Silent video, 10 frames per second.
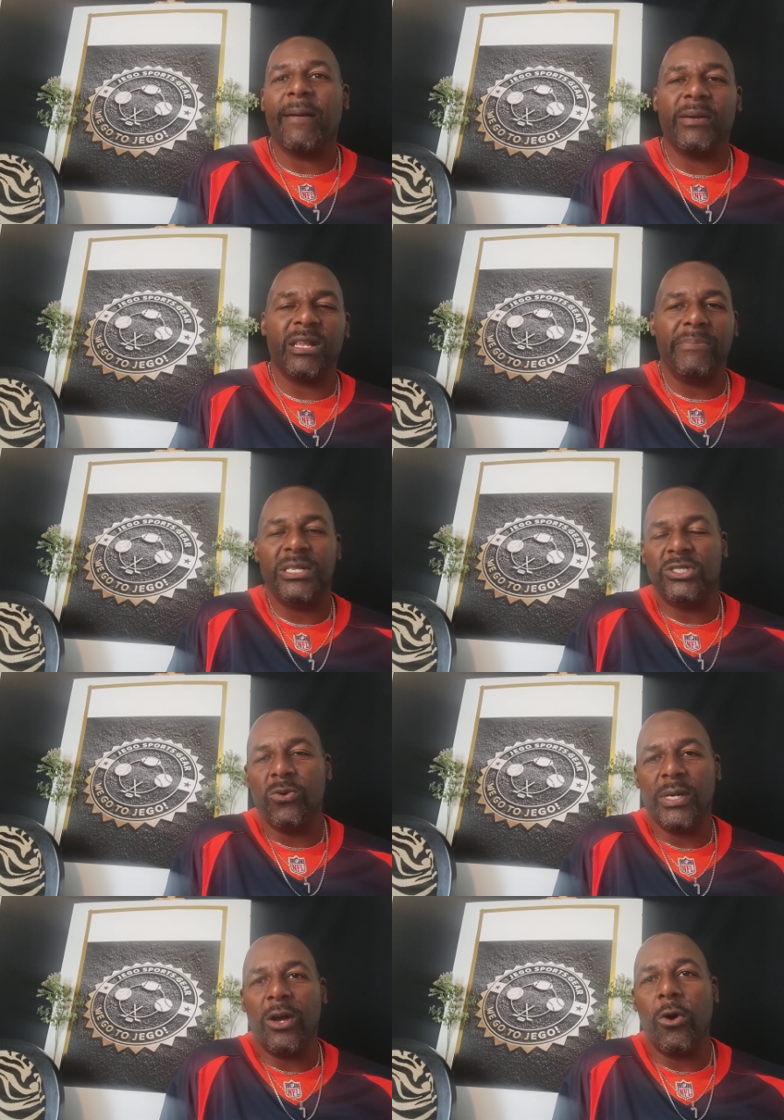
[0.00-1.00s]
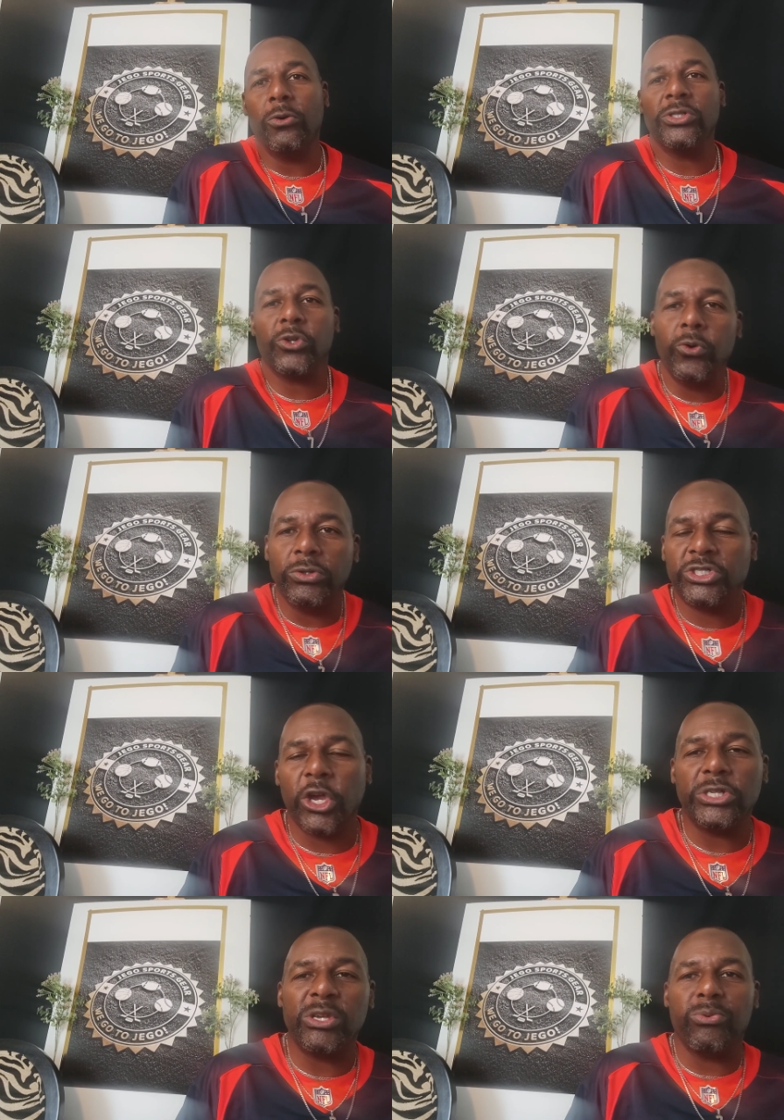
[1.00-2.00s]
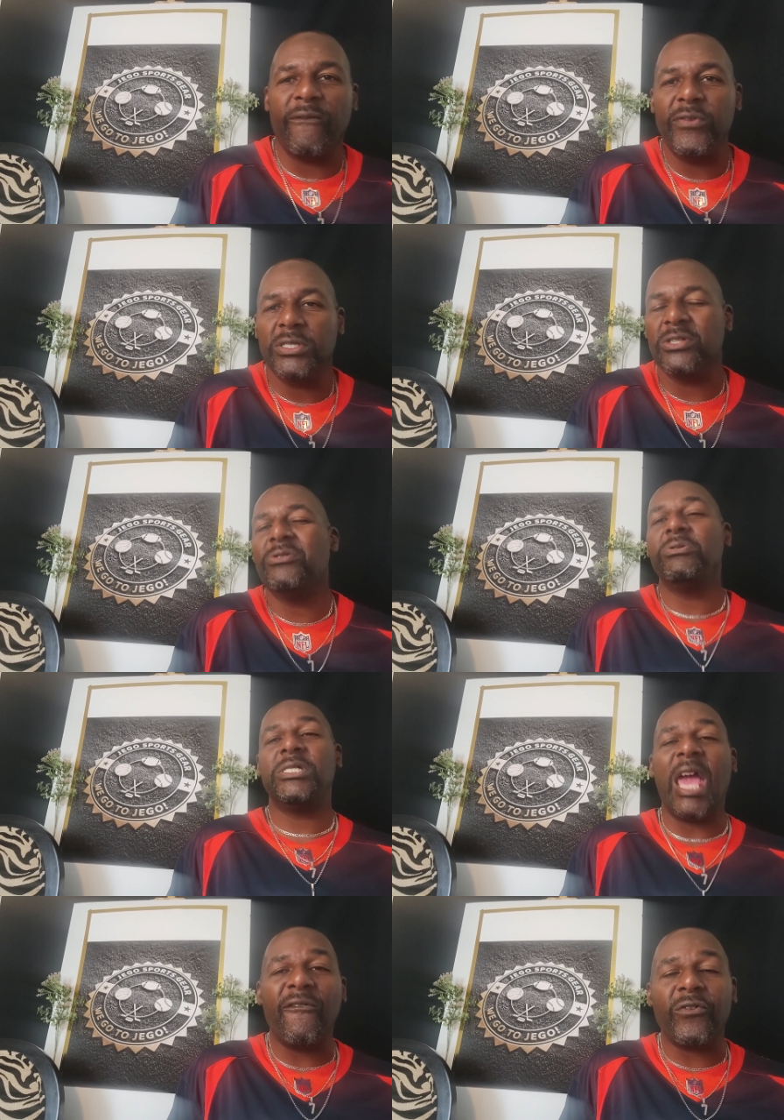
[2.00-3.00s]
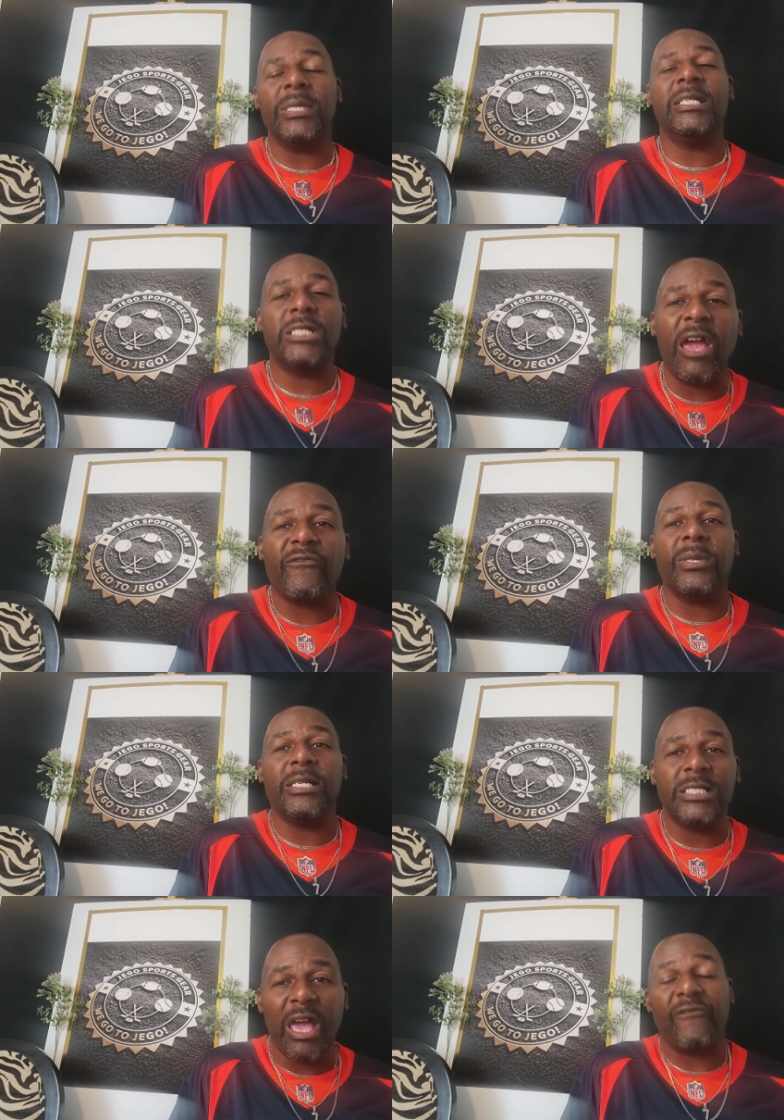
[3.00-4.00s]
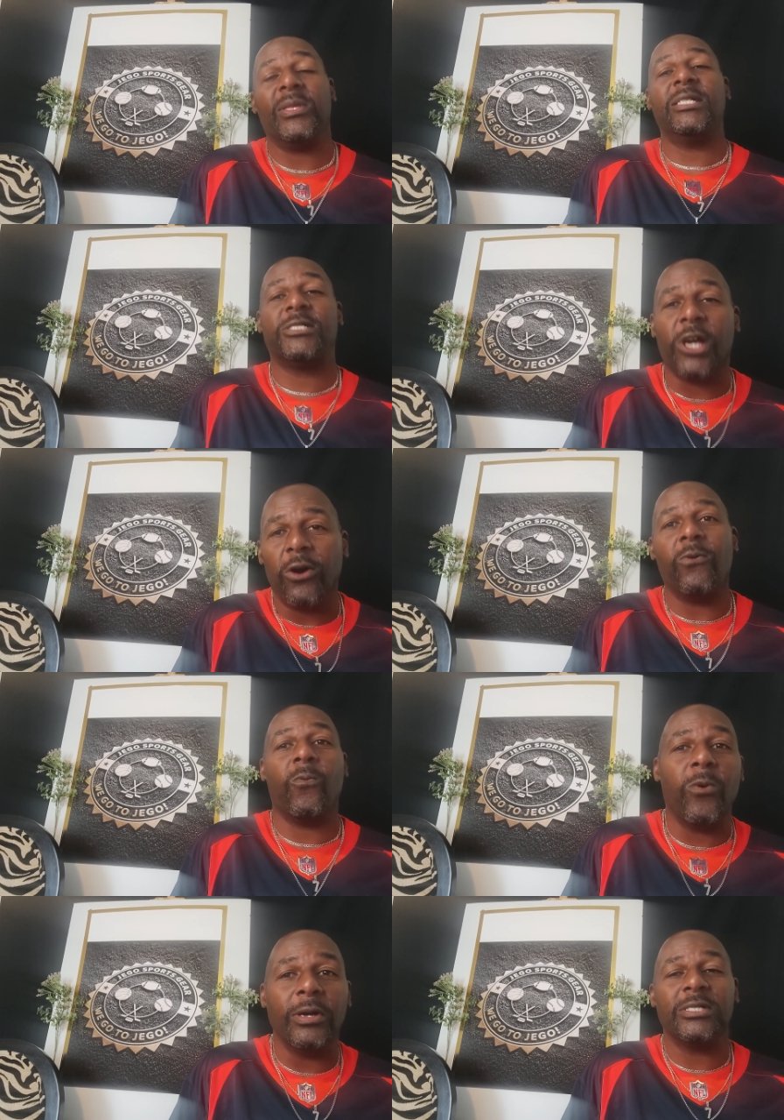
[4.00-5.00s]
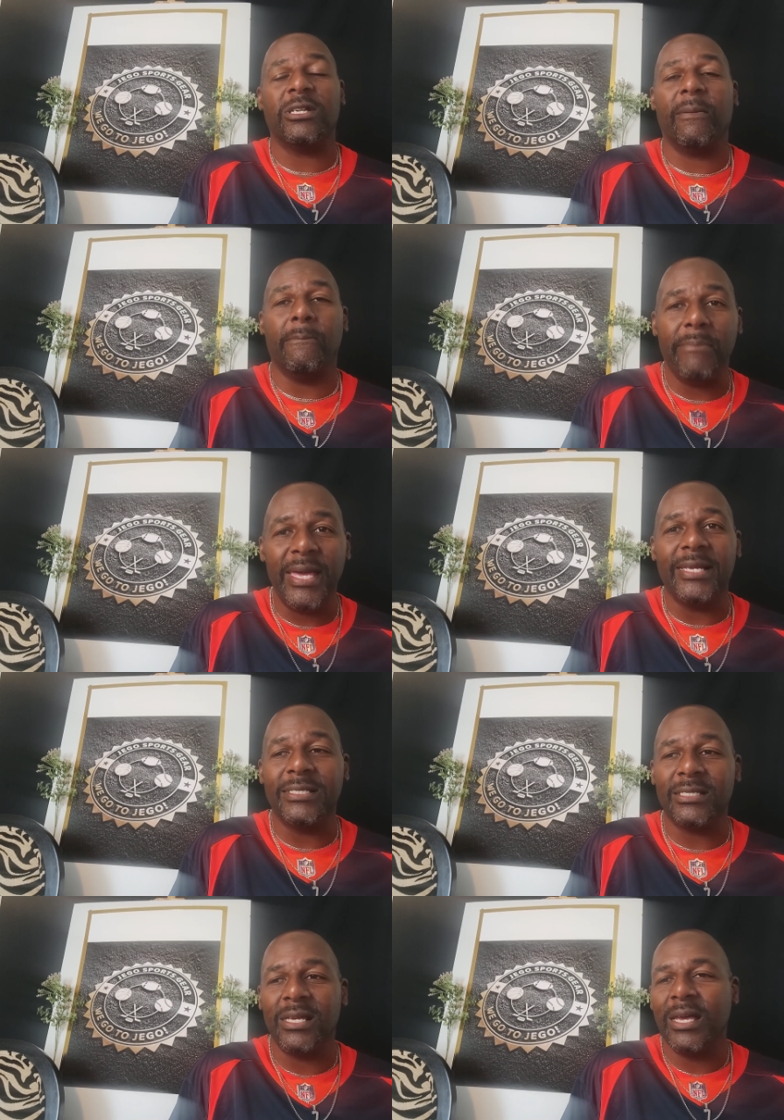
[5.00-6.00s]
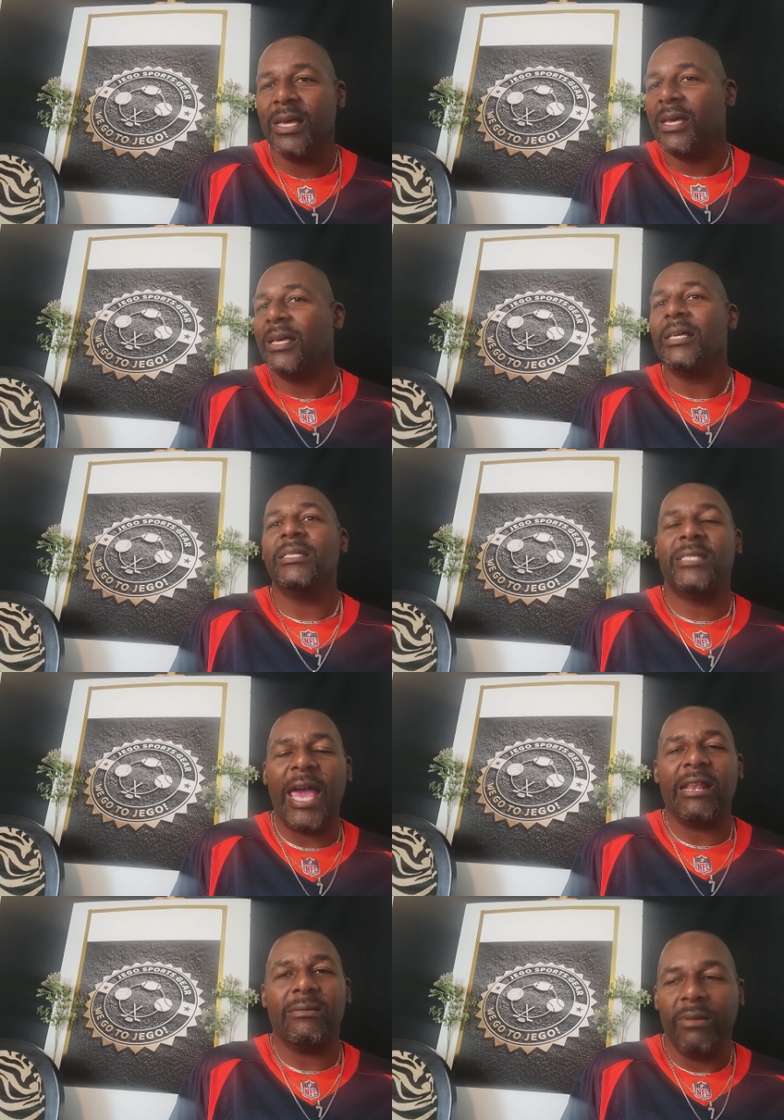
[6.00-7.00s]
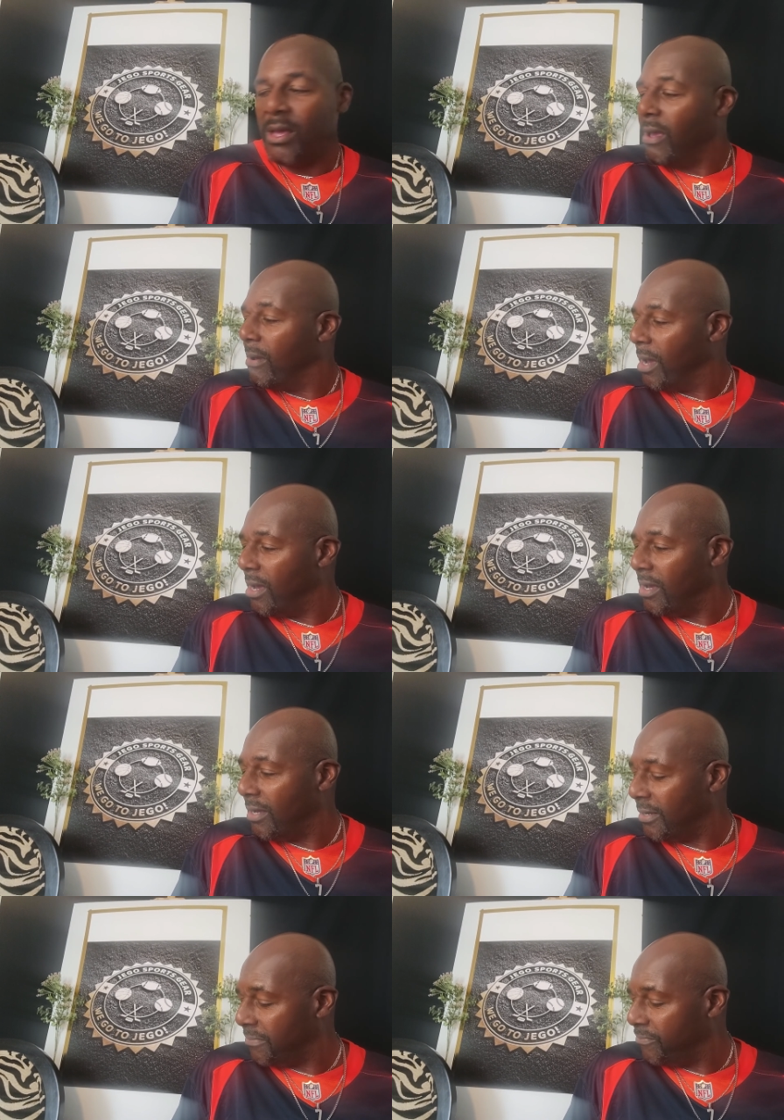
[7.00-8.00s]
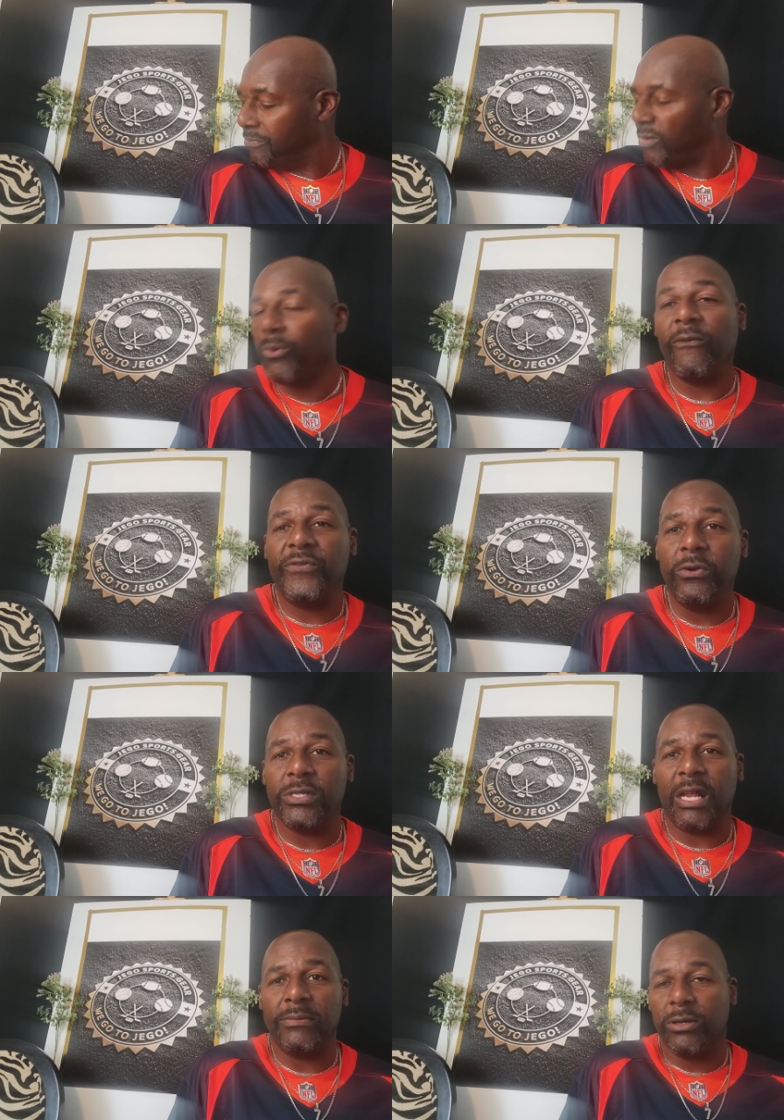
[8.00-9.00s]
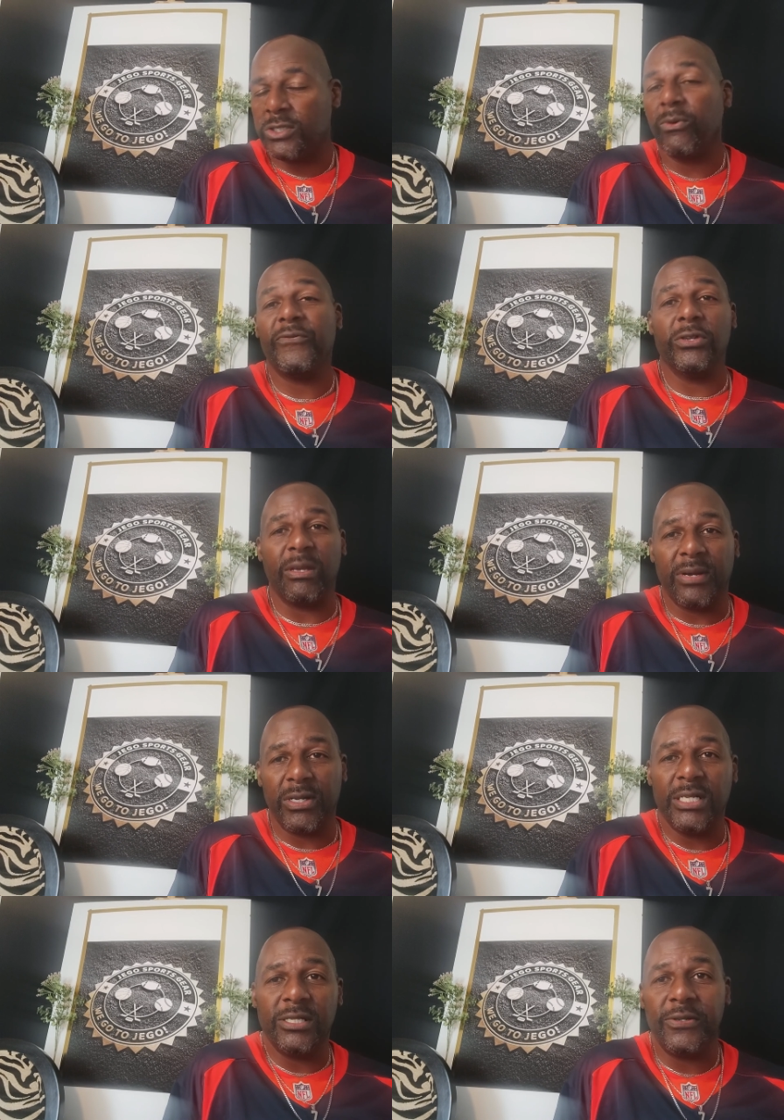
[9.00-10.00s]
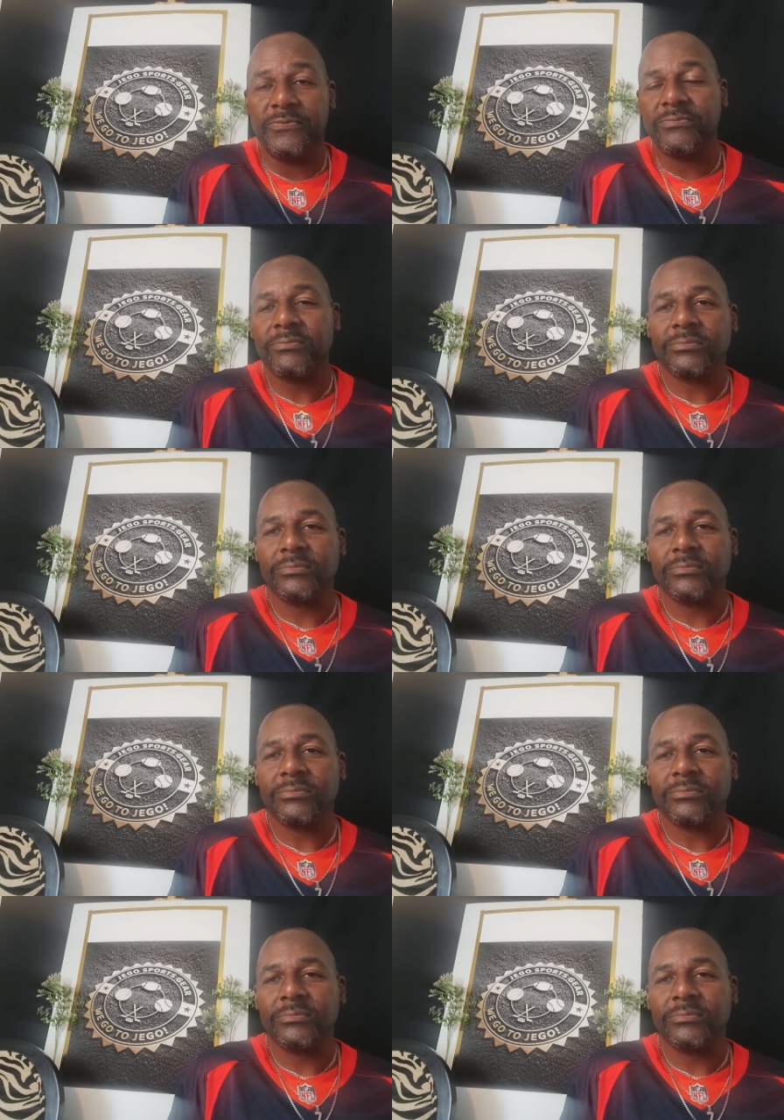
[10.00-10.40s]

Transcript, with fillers: I'm going to be doing old school jersey review. So you definitely, definitely, definitely don't want to miss that uh, review, that I'm, those reviews I'm going to do.